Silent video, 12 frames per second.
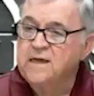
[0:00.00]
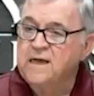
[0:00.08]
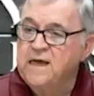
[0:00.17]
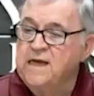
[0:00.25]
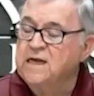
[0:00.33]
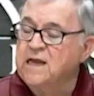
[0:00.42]

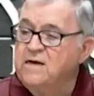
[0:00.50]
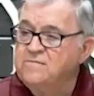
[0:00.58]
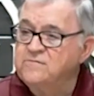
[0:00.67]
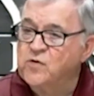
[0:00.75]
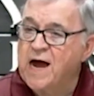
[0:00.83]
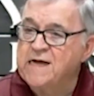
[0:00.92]
He
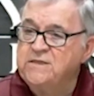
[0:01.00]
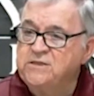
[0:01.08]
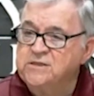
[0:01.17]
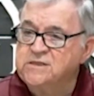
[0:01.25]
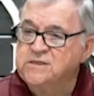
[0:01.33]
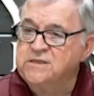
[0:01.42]
loves
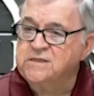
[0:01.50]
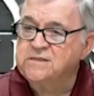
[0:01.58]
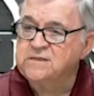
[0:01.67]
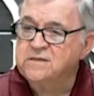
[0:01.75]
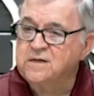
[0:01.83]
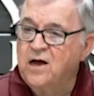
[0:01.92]

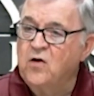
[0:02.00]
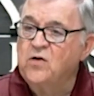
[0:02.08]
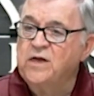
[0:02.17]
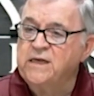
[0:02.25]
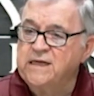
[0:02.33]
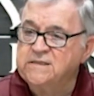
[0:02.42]
righteousness,
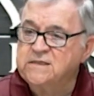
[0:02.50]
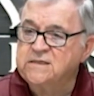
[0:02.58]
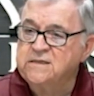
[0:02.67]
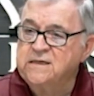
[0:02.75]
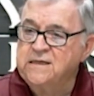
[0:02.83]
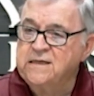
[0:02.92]
holiness,
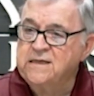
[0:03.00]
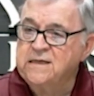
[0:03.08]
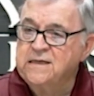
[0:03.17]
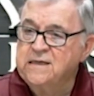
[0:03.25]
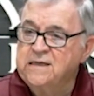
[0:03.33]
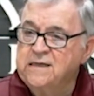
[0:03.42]

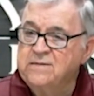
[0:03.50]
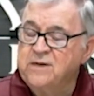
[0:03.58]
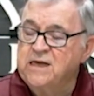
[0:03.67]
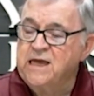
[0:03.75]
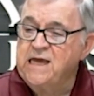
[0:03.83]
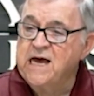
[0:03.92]

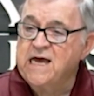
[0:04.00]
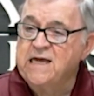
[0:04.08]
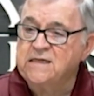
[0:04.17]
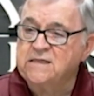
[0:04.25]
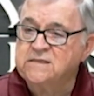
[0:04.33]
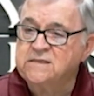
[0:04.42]
but he
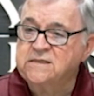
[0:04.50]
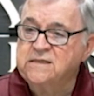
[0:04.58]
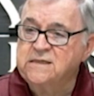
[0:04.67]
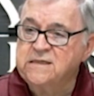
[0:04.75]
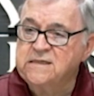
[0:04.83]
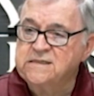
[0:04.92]
hates
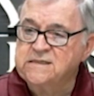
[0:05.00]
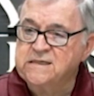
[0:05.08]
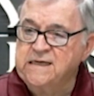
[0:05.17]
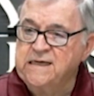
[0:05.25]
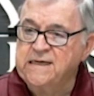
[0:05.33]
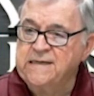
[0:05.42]

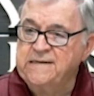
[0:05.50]
sin.